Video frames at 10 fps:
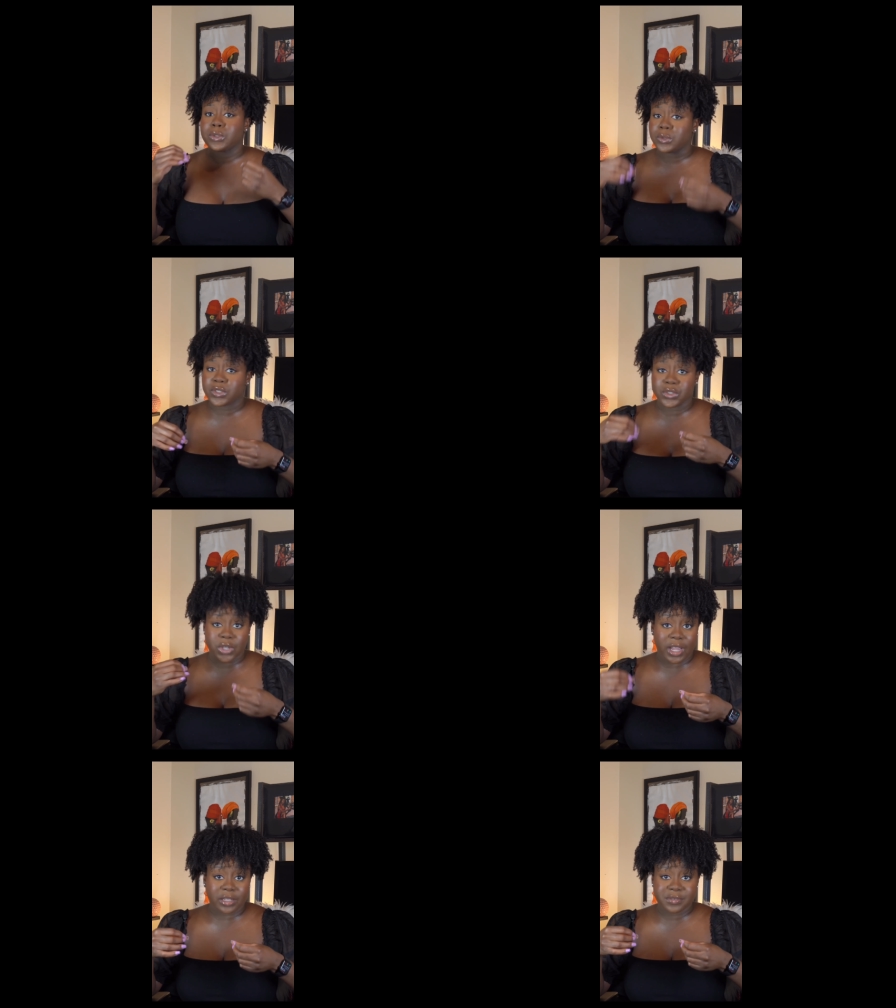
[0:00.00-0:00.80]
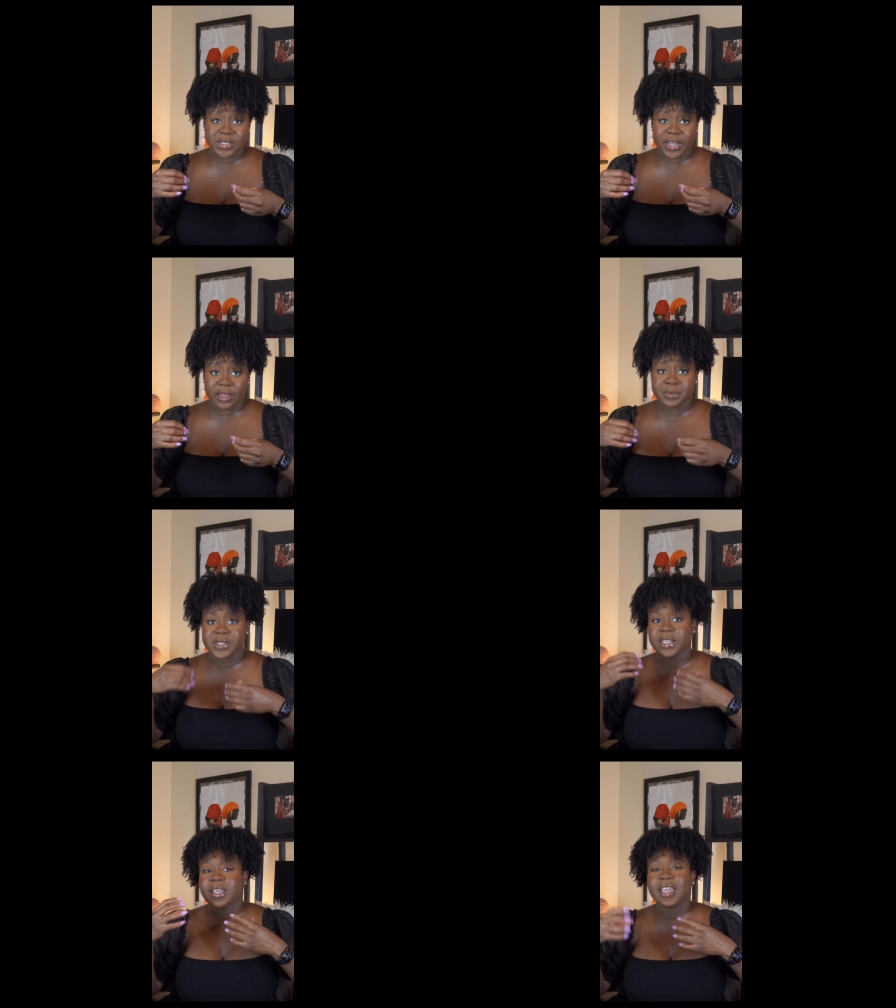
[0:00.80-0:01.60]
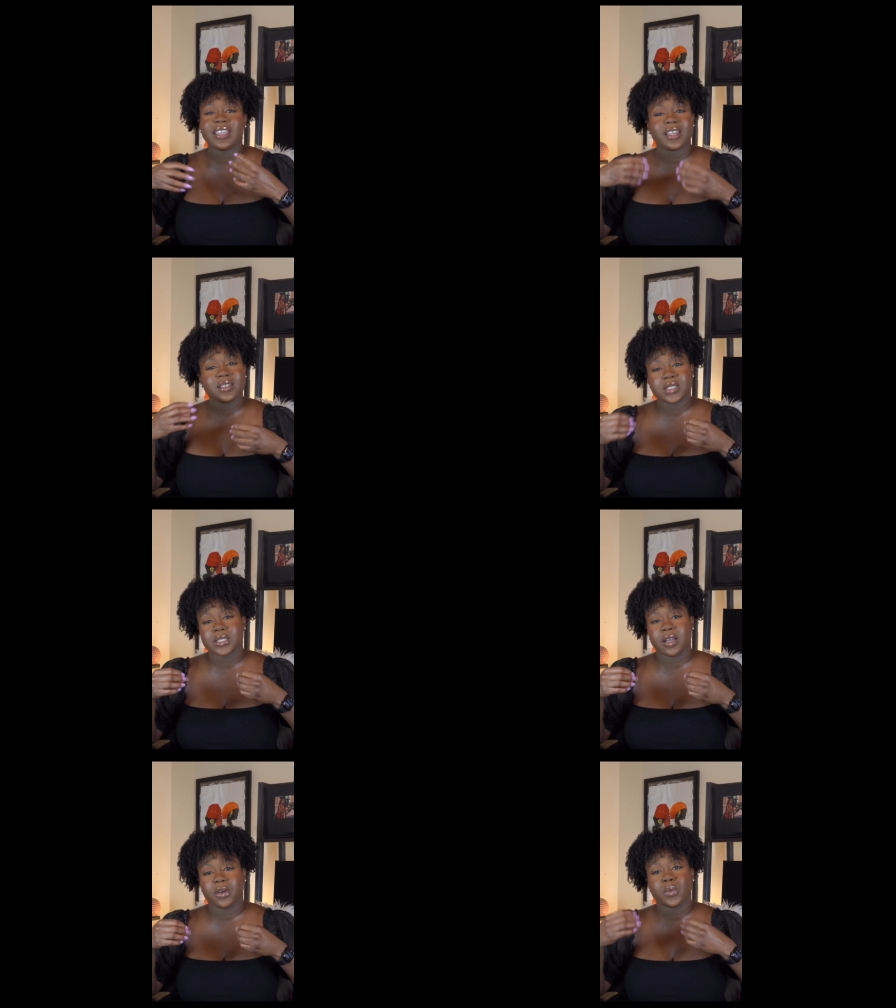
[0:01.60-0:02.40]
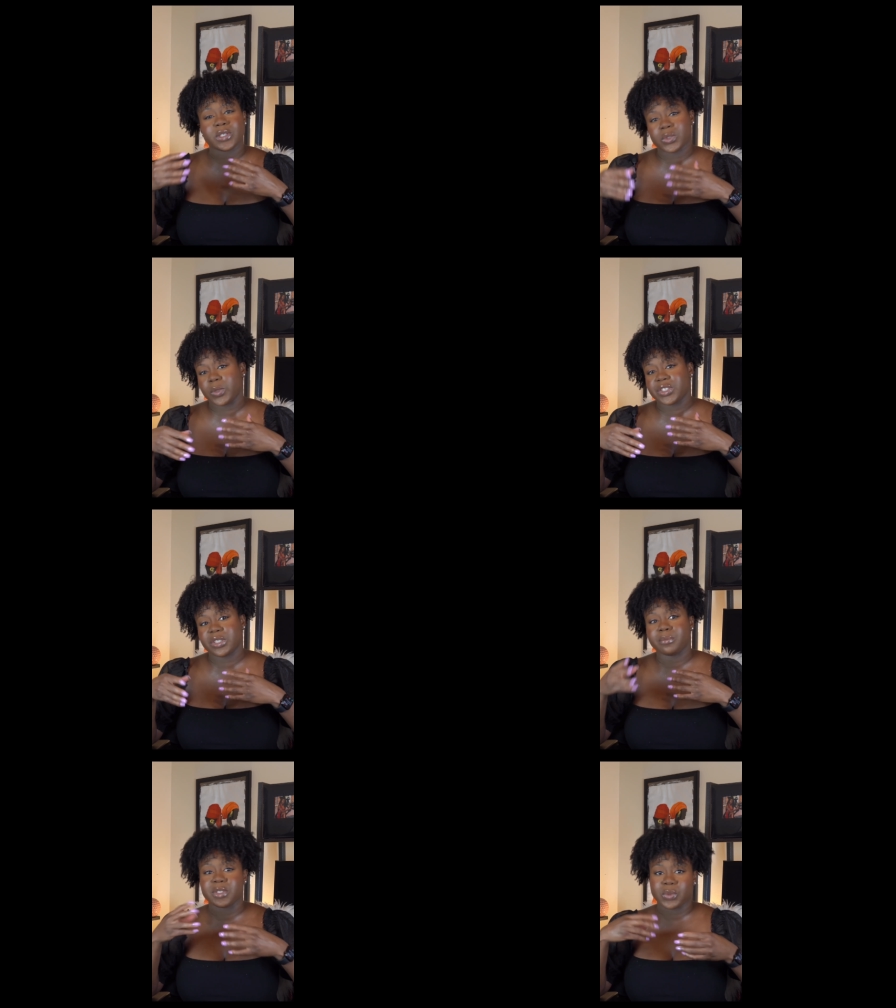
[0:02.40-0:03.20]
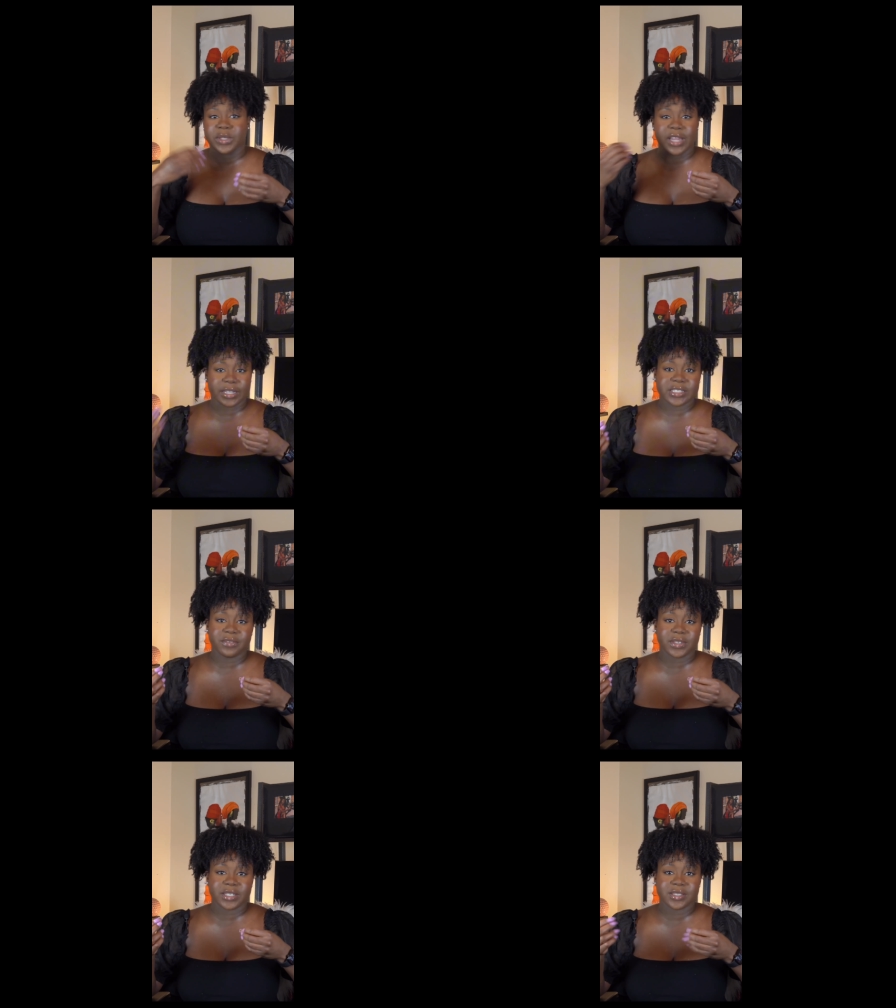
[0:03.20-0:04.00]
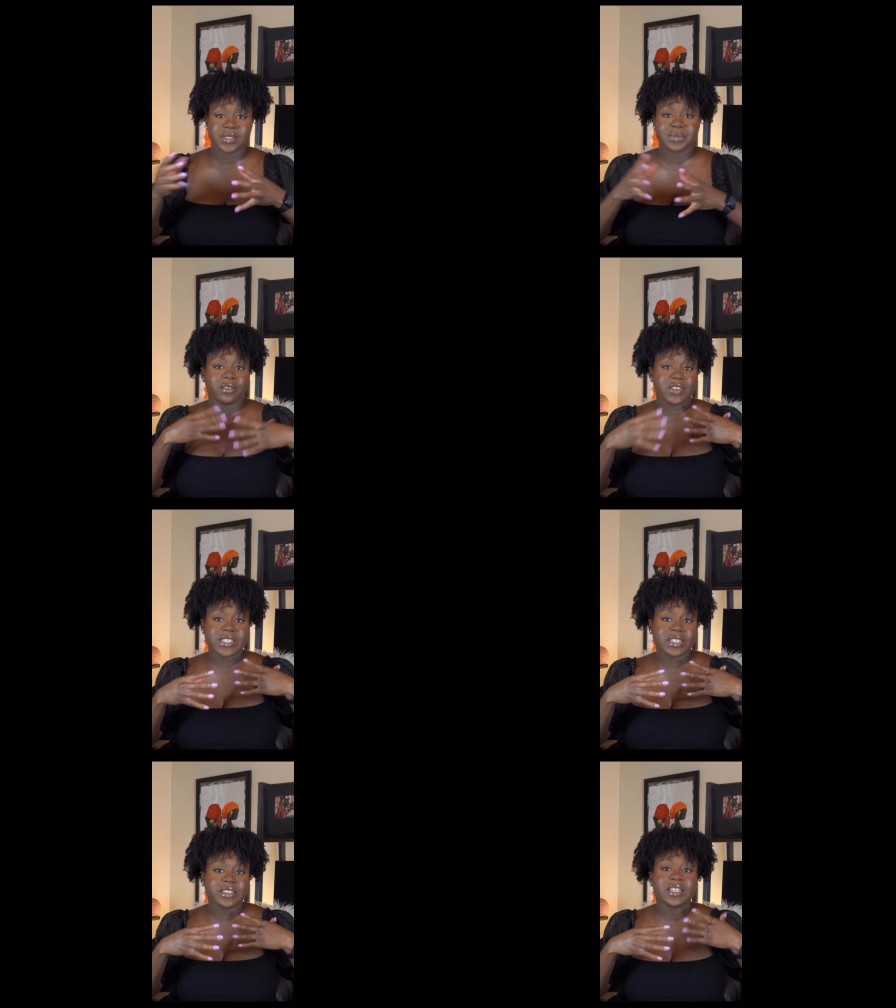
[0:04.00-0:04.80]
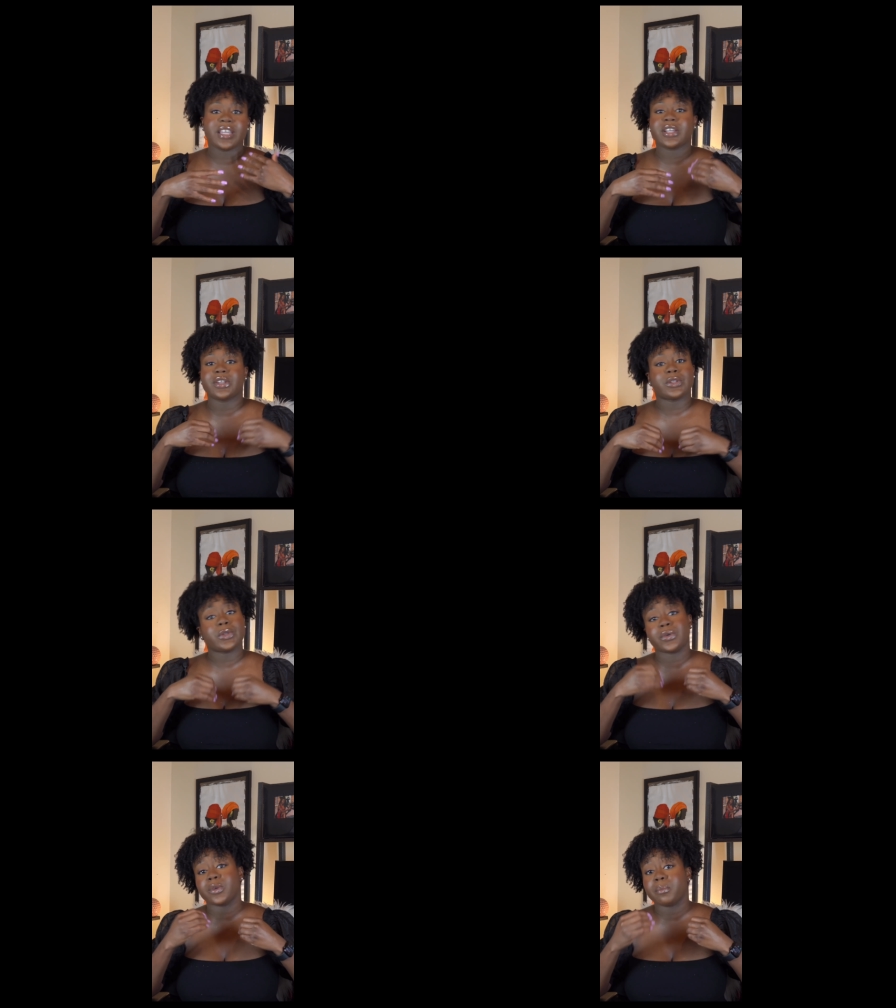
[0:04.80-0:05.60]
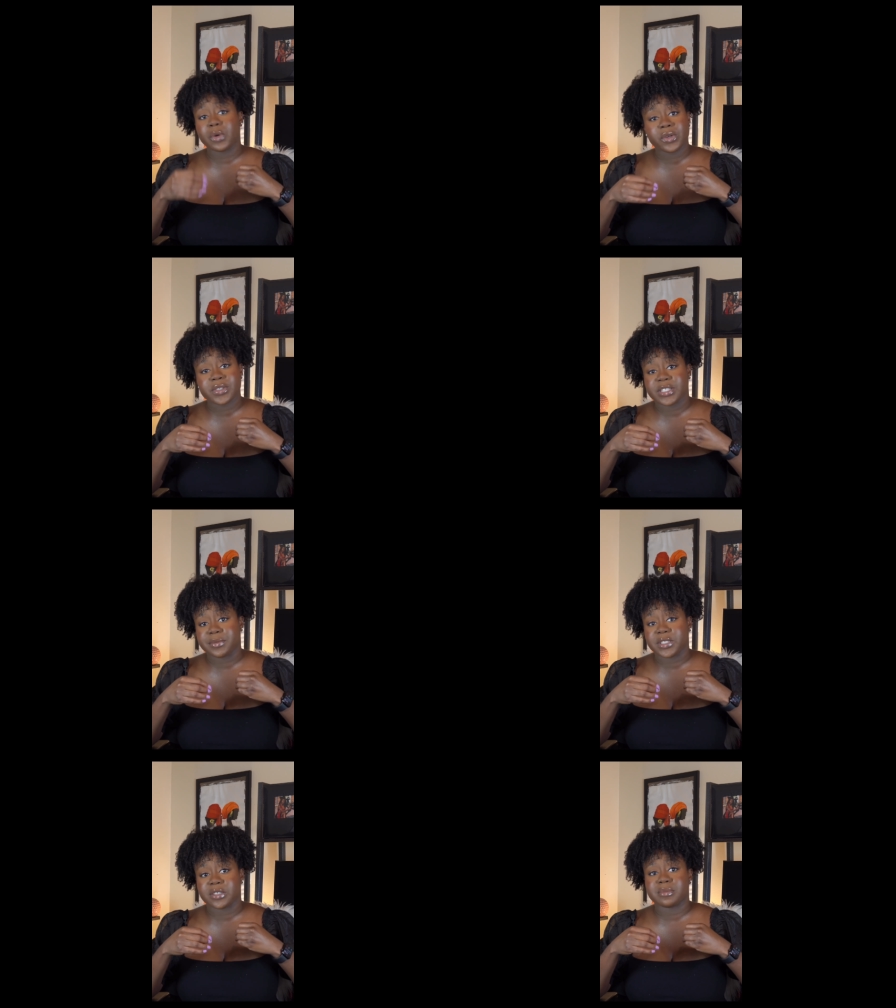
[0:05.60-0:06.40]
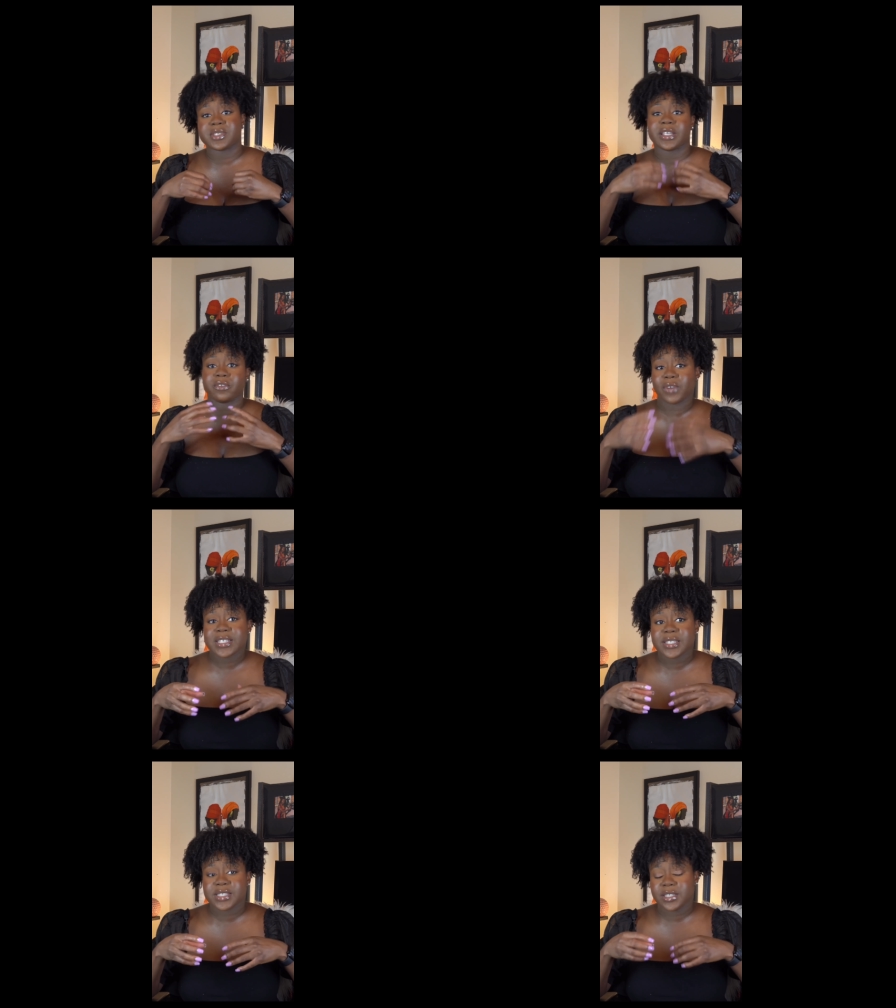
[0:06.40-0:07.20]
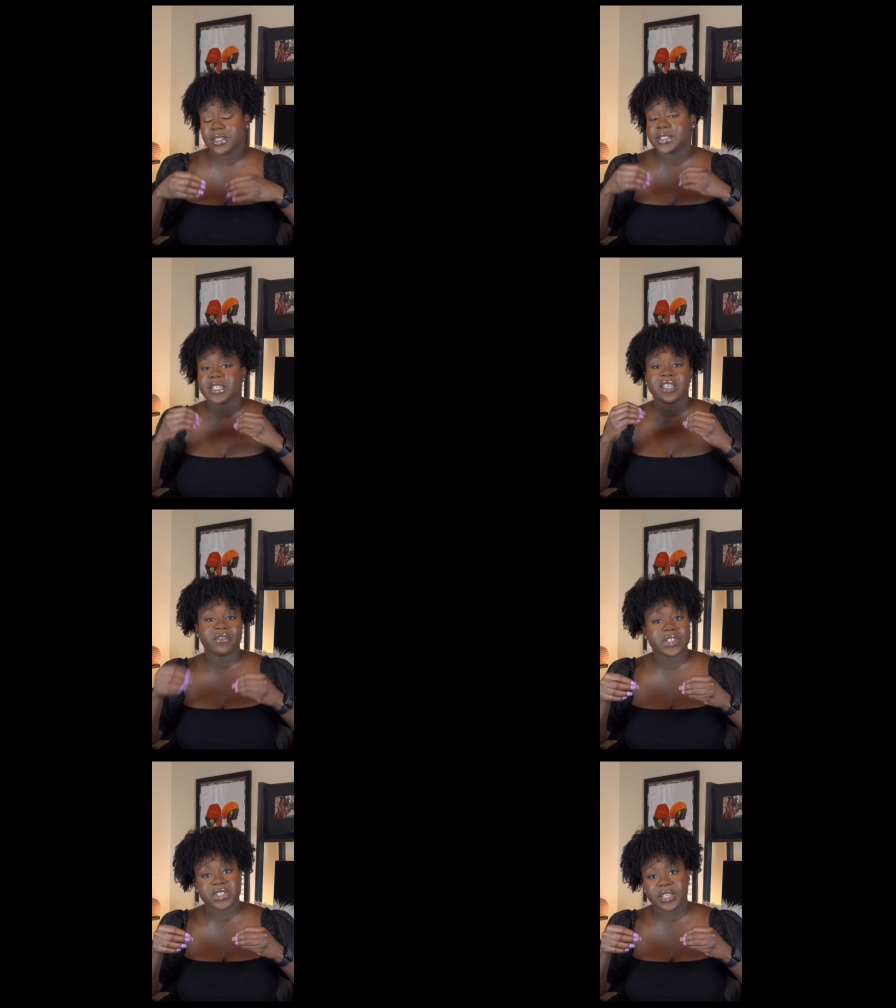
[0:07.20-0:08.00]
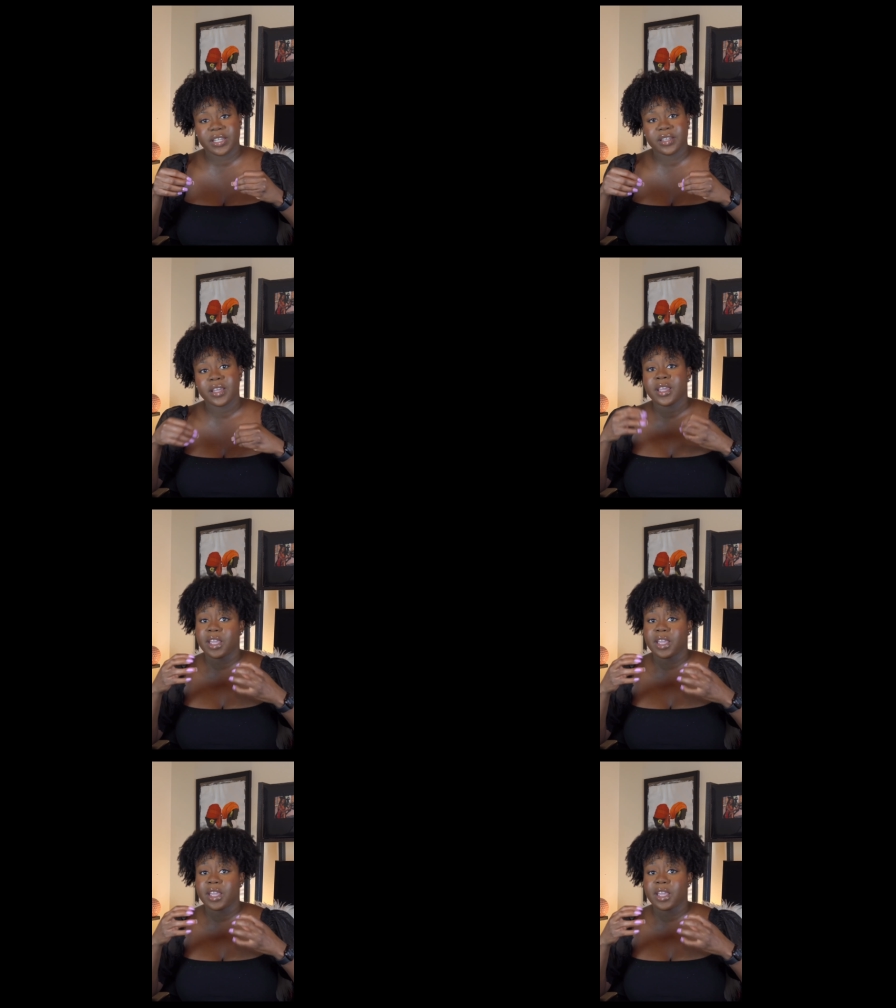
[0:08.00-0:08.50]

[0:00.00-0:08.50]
losing track of steps, and getting stuck when switching between activities. Physically, it can include motor symptoms like restlessness, fidgeting,